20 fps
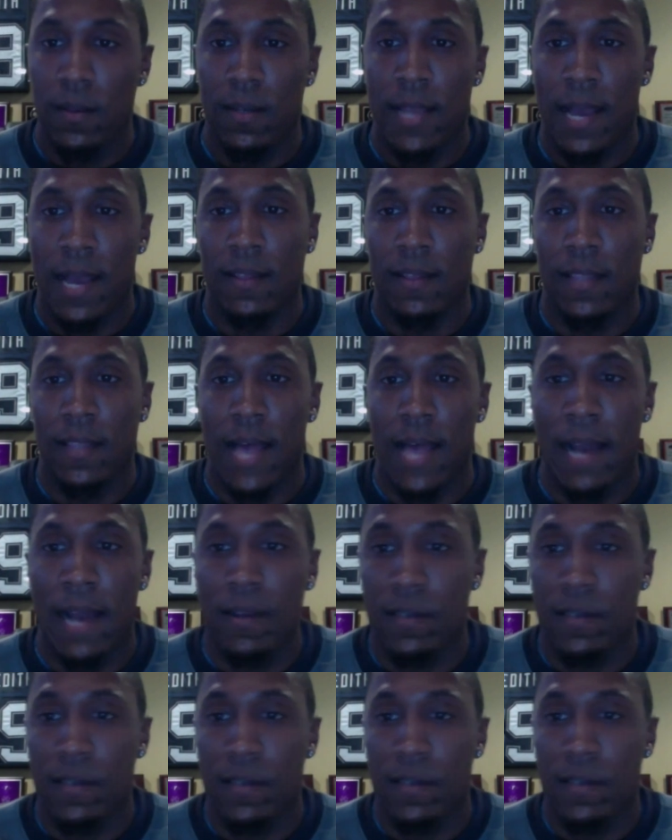down the
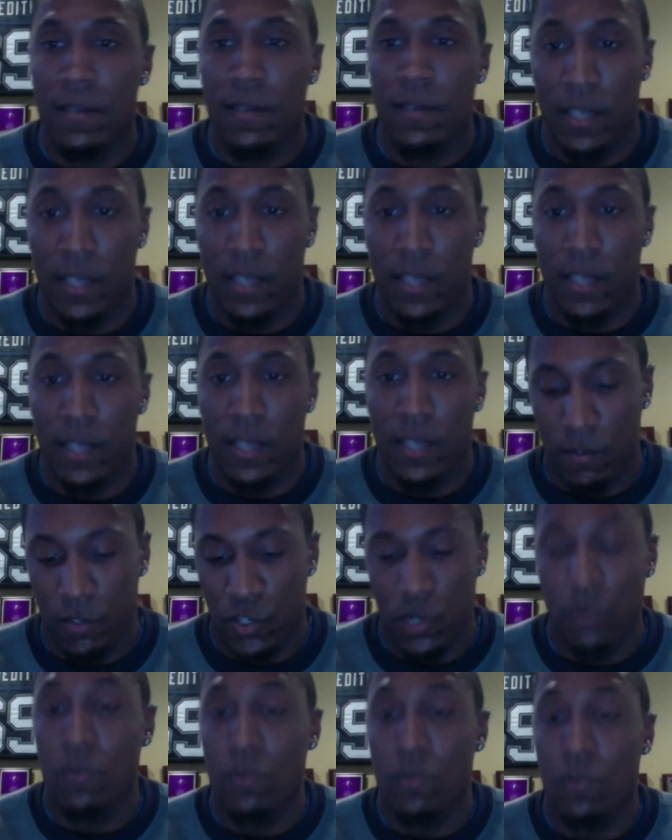line, gives a
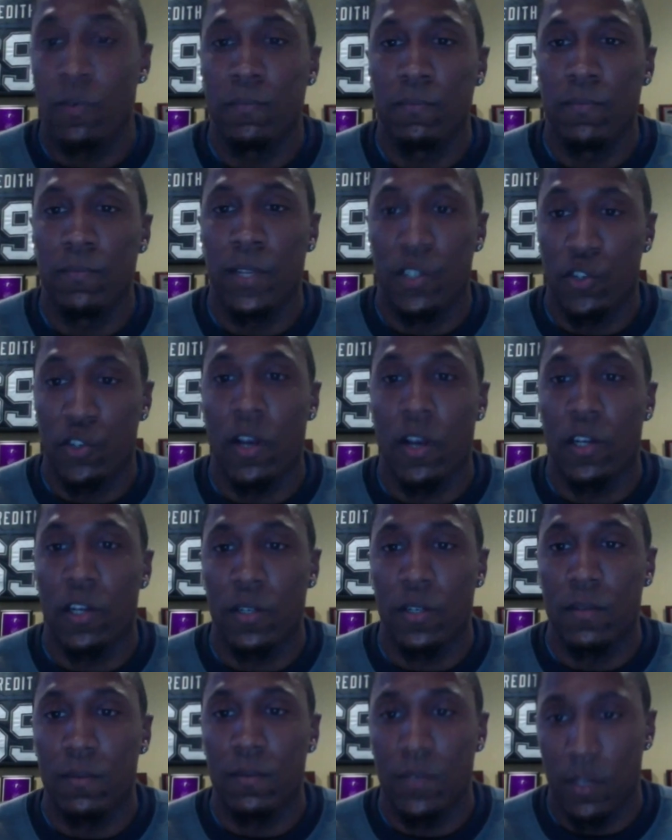general
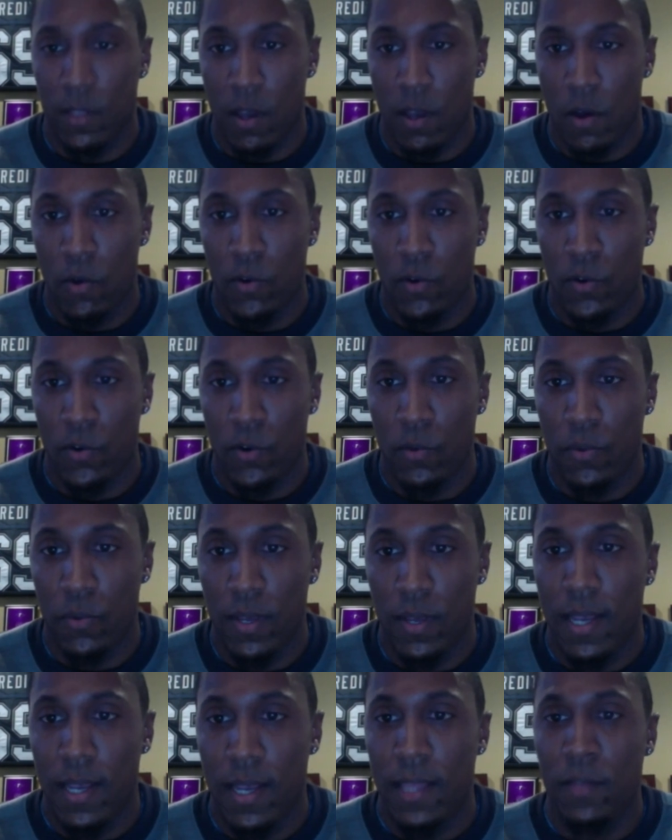instruction to the whole group,
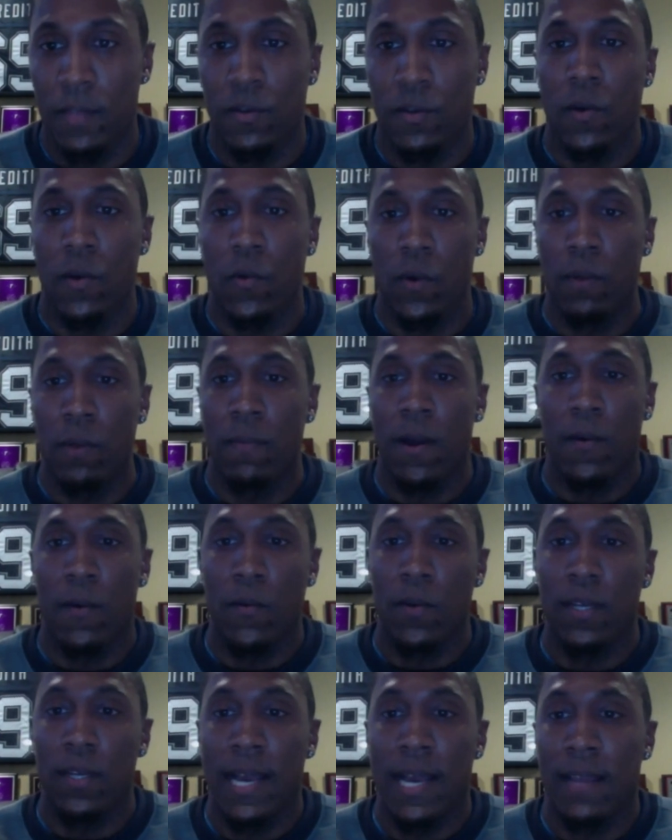and then we'll go one by
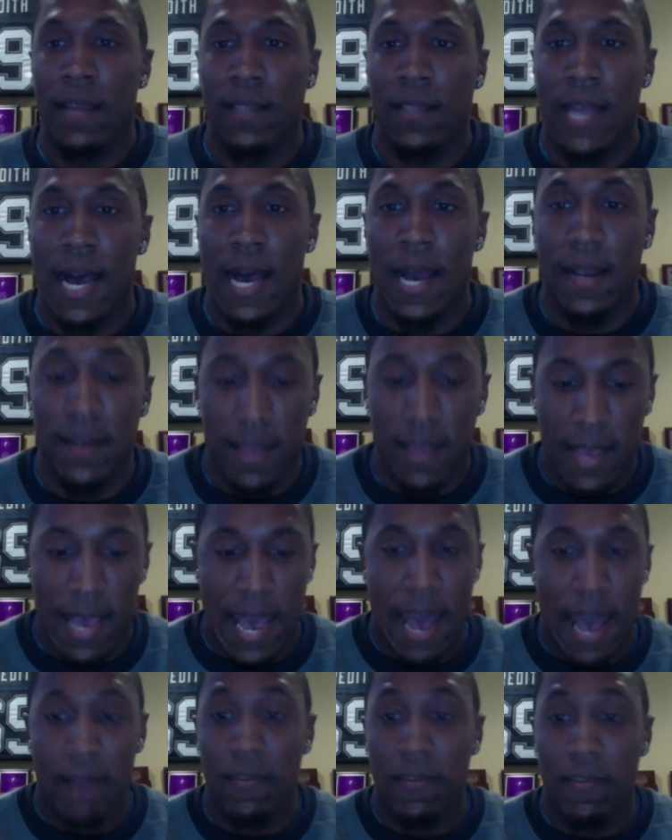one down the line,
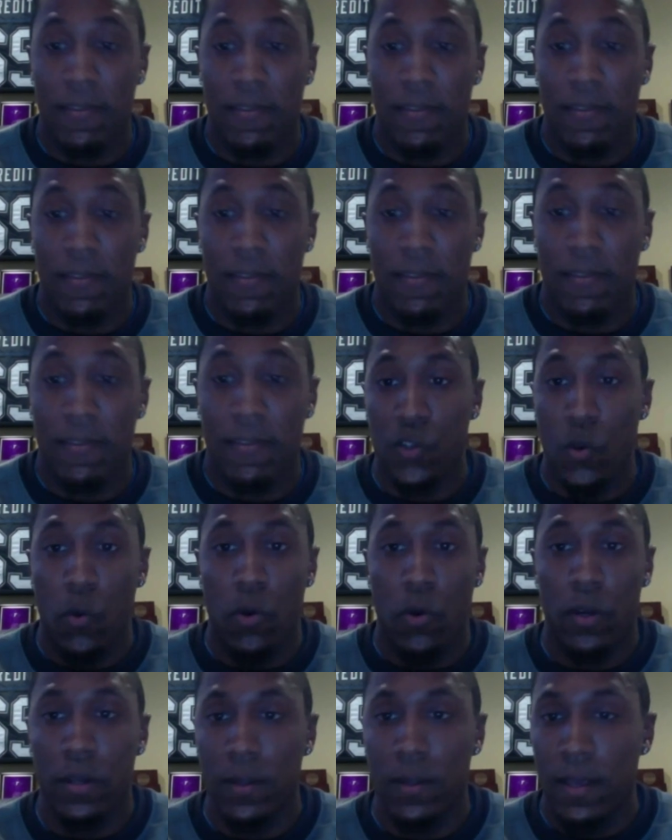have the athlete
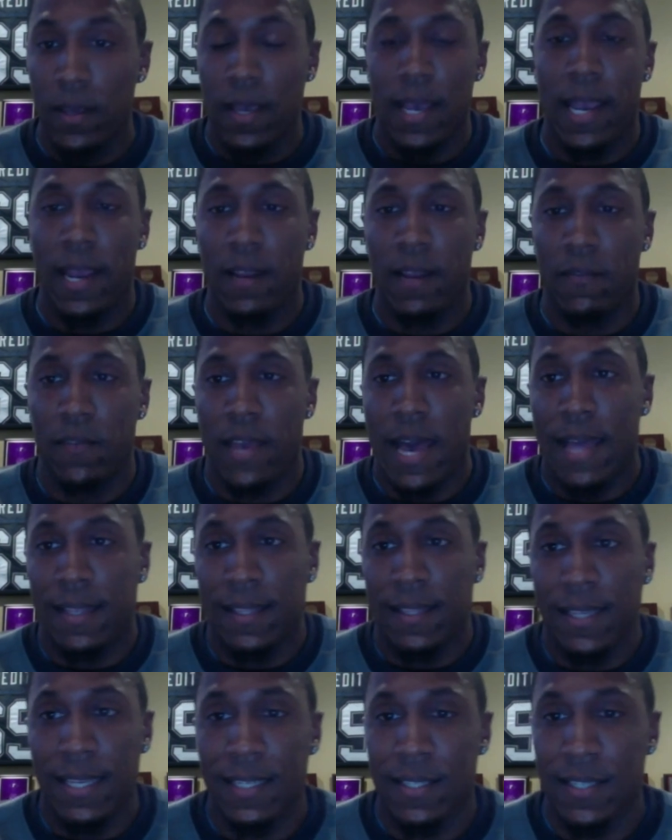scored, and if the
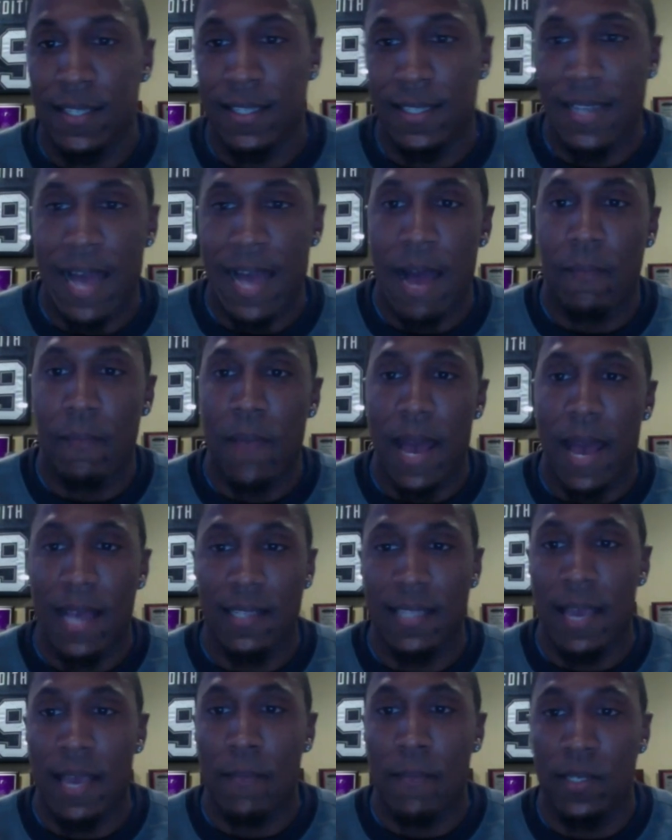athlete does not
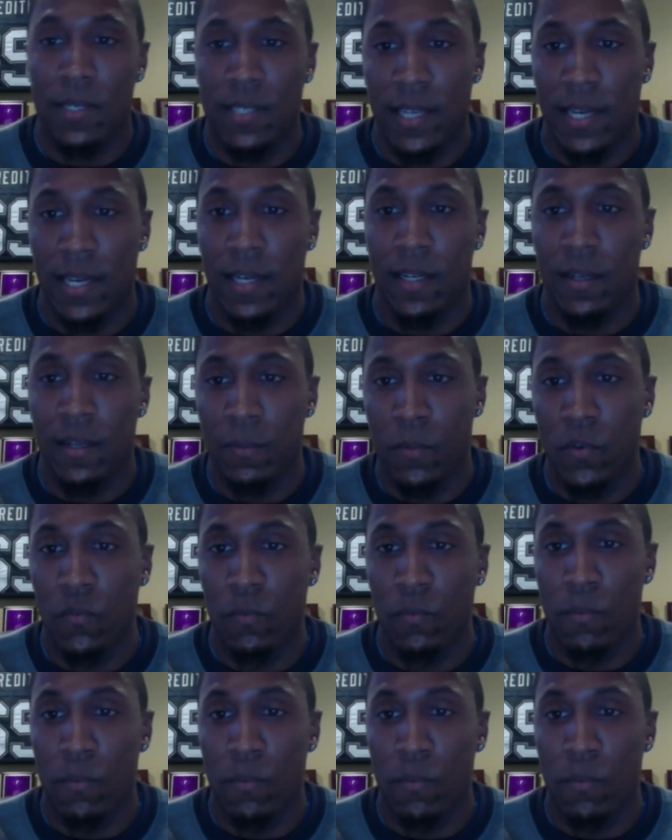pass that particular